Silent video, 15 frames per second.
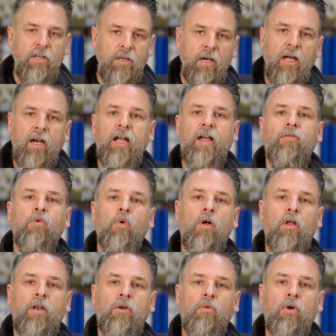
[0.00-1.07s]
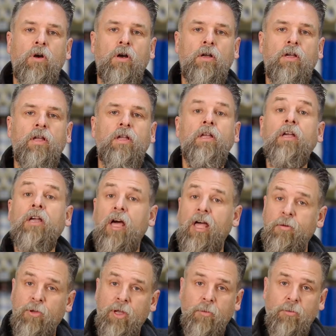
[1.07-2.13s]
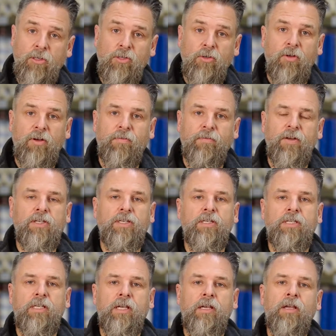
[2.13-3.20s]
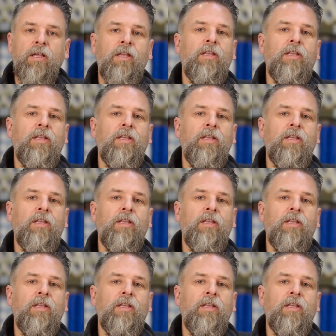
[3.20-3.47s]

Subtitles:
Got to have quality work, got to be able to do it efficiently.